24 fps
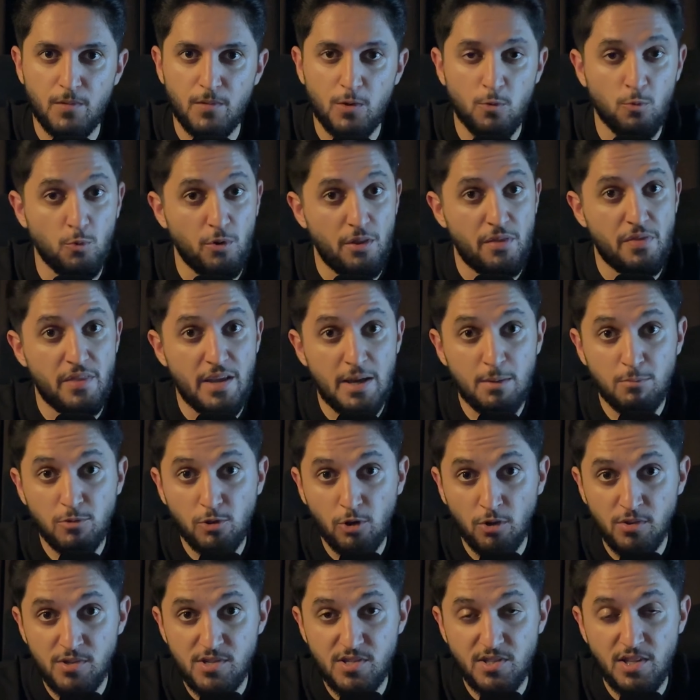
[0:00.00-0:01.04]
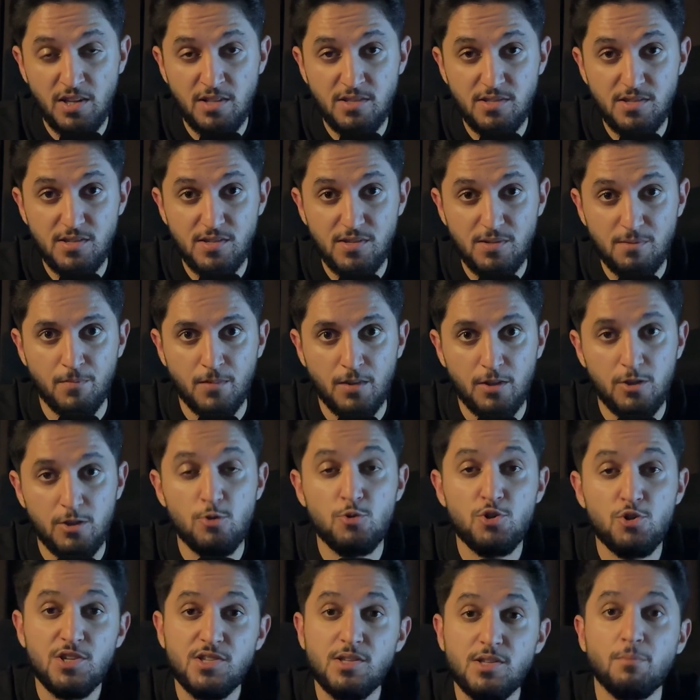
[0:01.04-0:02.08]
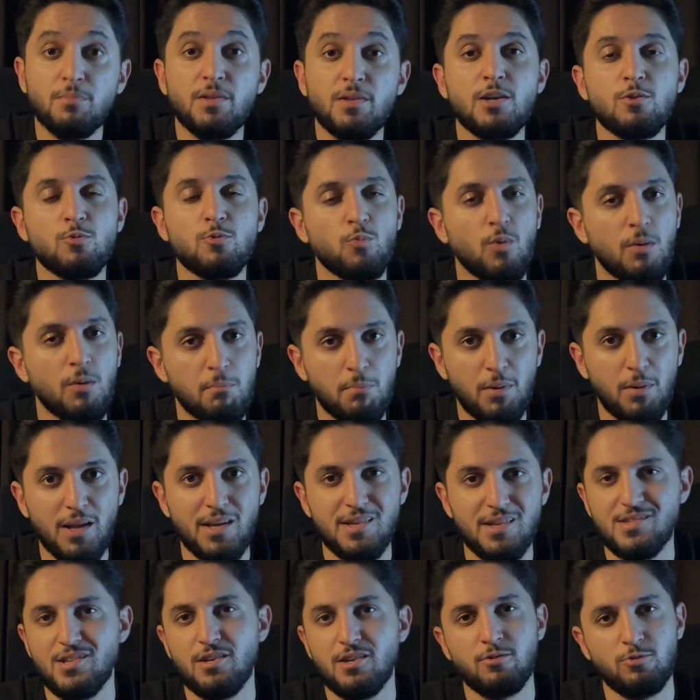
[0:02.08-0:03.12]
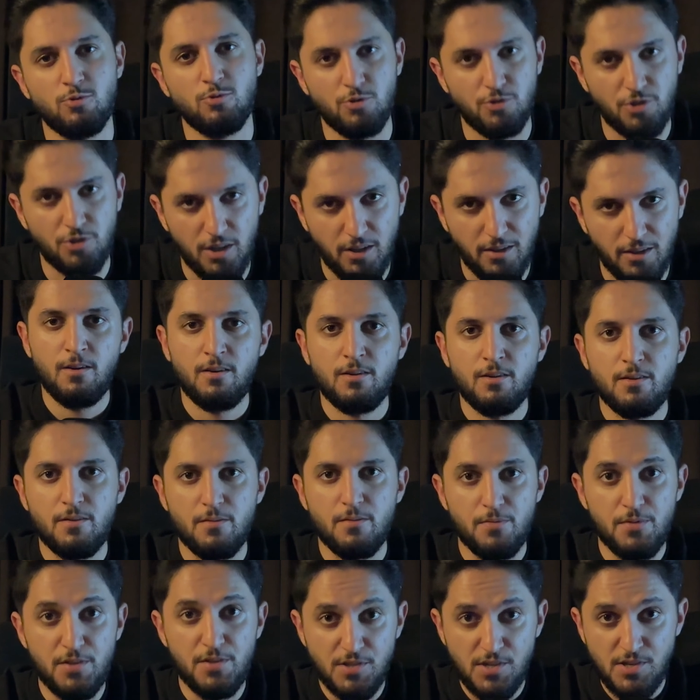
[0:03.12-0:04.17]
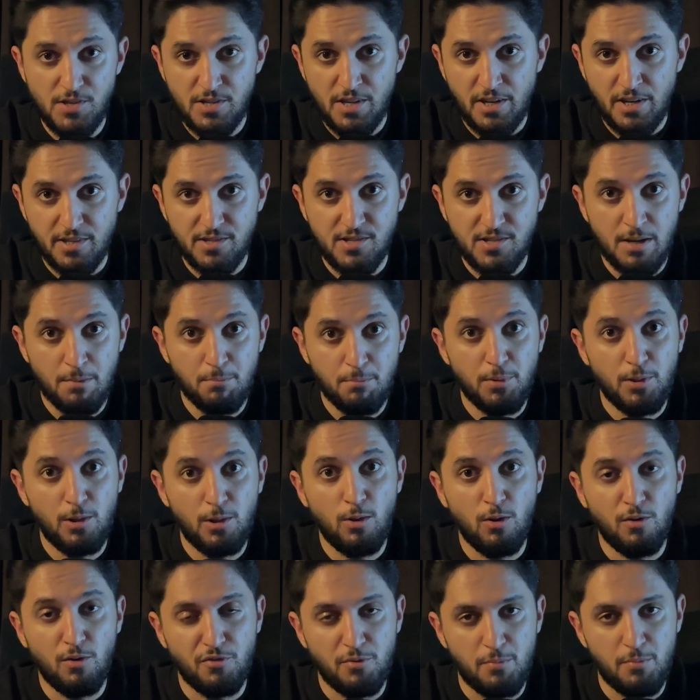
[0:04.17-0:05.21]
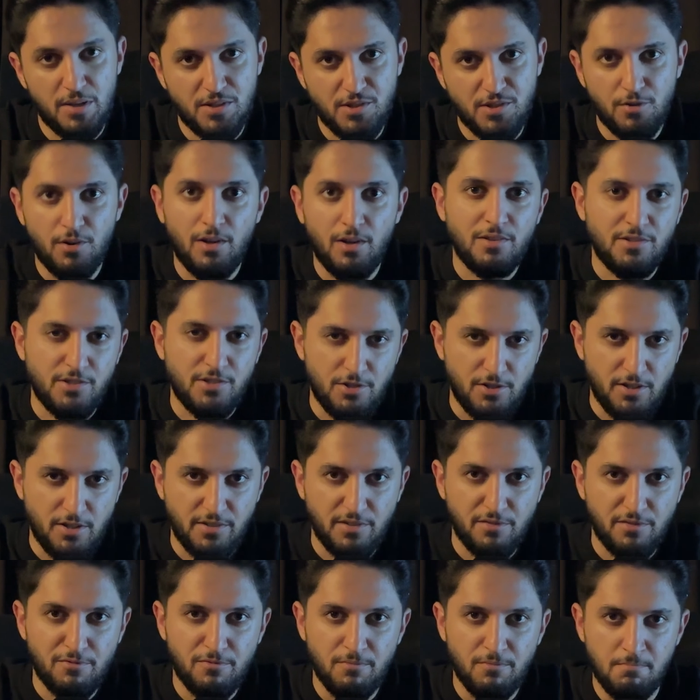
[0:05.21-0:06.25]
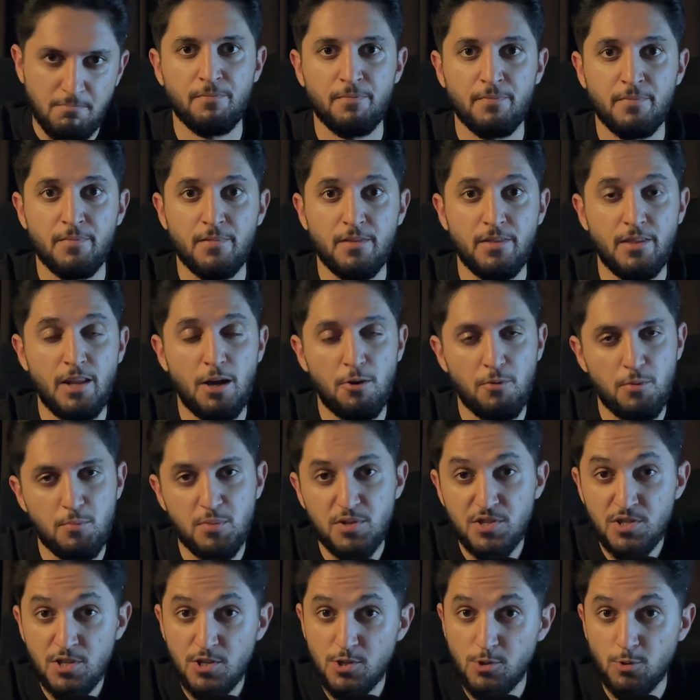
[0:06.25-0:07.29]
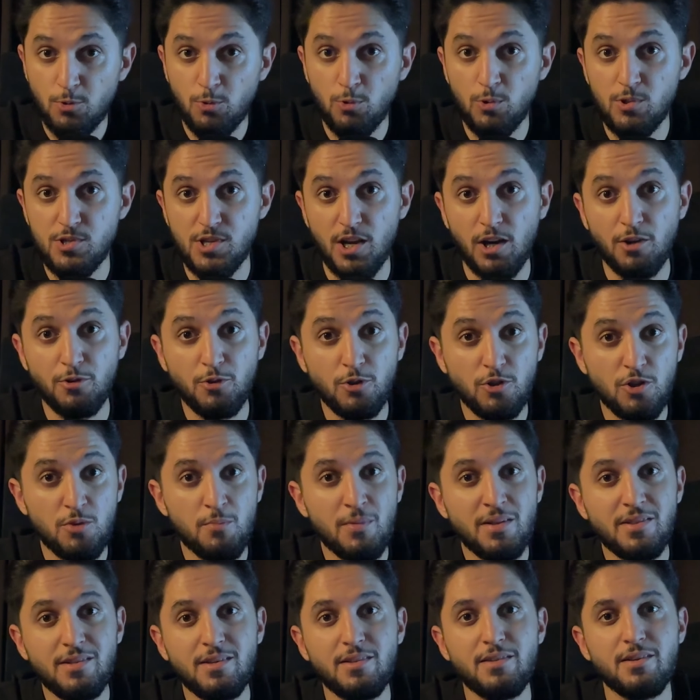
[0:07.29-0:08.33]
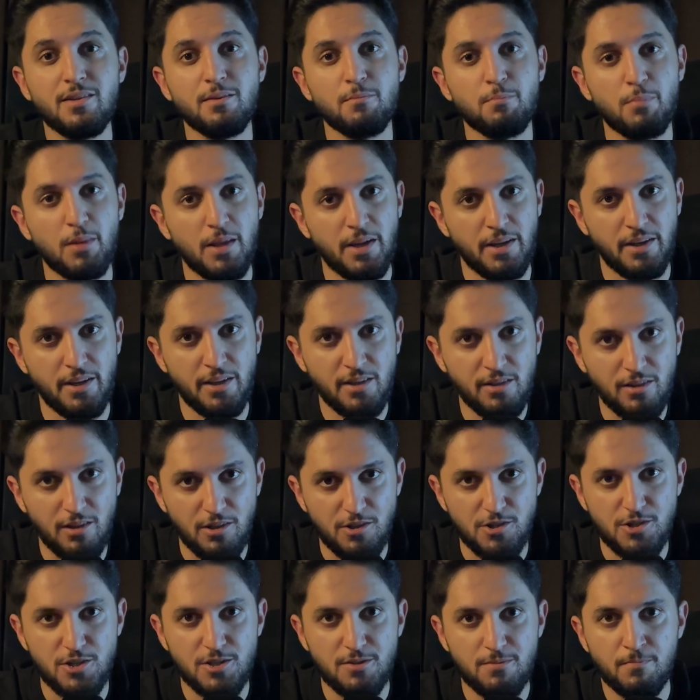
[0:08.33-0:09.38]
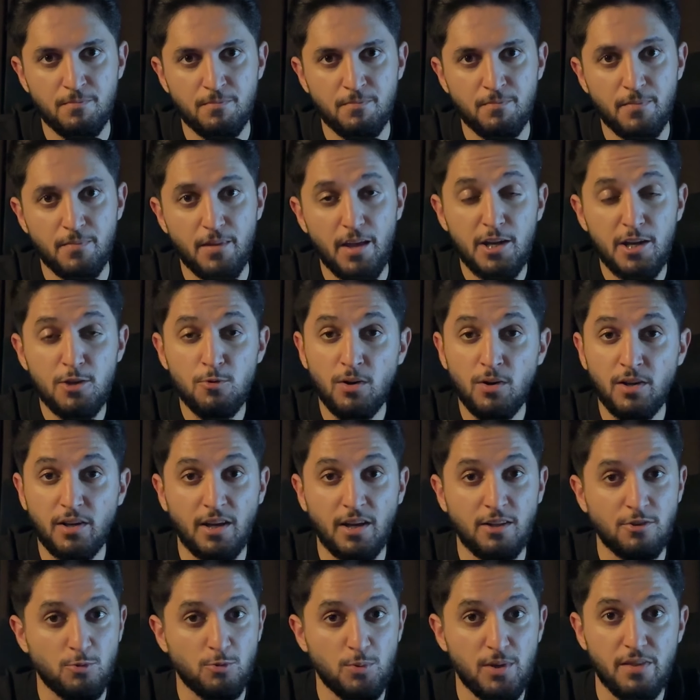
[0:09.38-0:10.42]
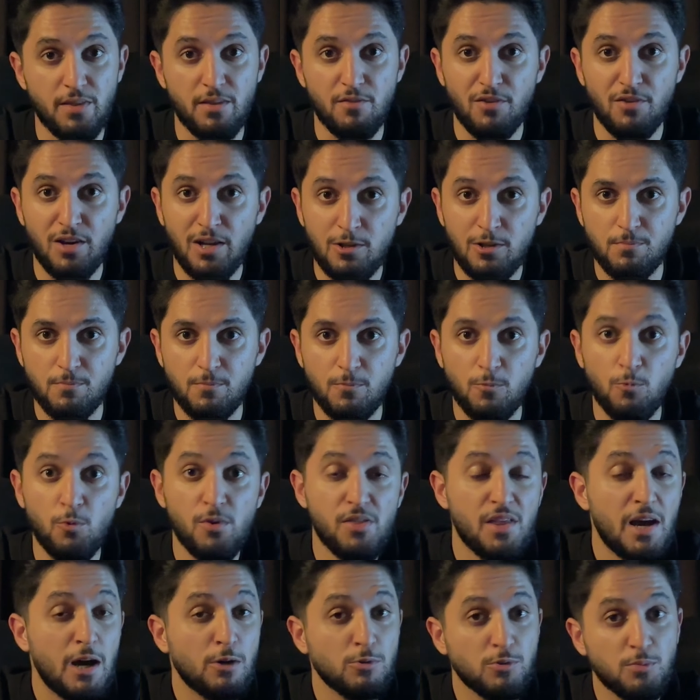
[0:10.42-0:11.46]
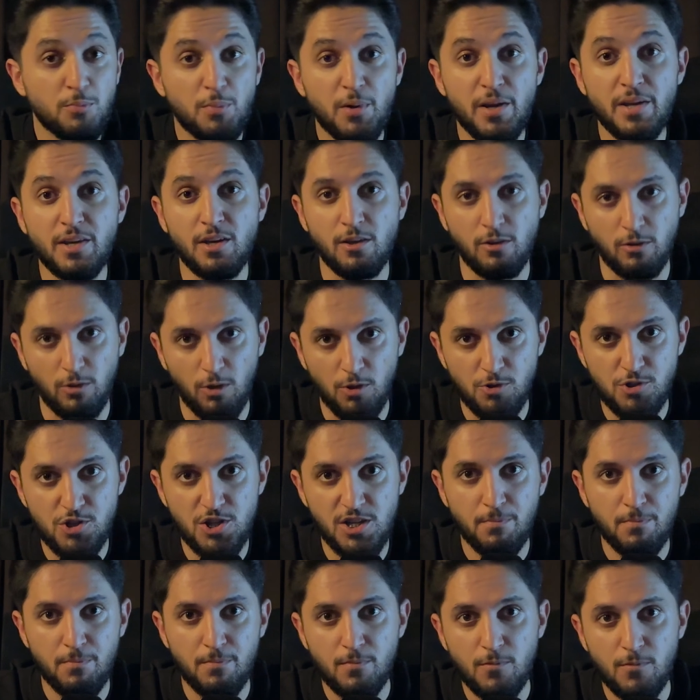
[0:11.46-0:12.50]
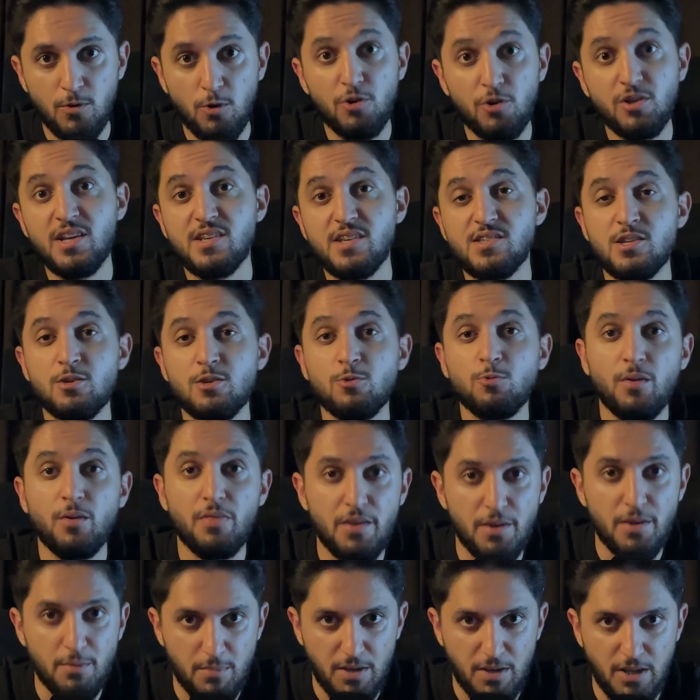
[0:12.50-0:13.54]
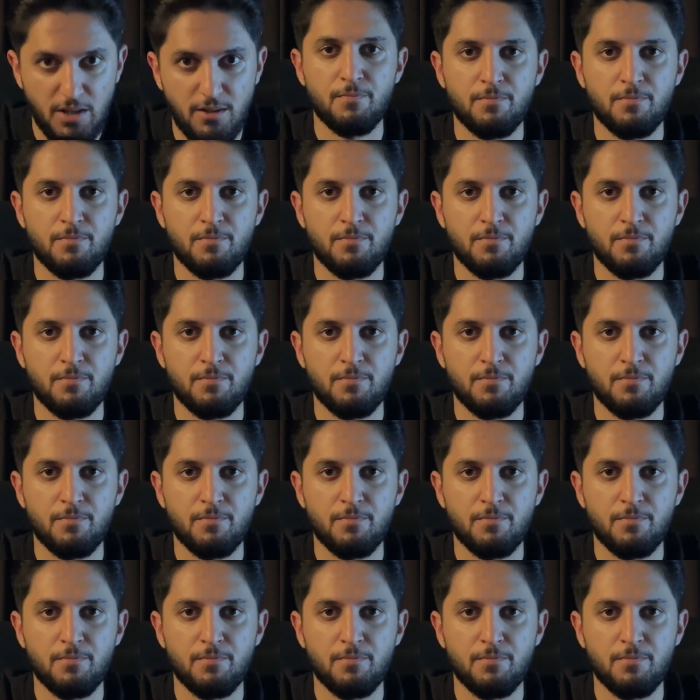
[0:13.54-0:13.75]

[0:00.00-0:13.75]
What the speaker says: With named constants, you just update one place and you're done. This is an example of a better alternative. Now the business rules are documented in plain English. Anyone can tweak the value without breaking logic or guessing what they mean.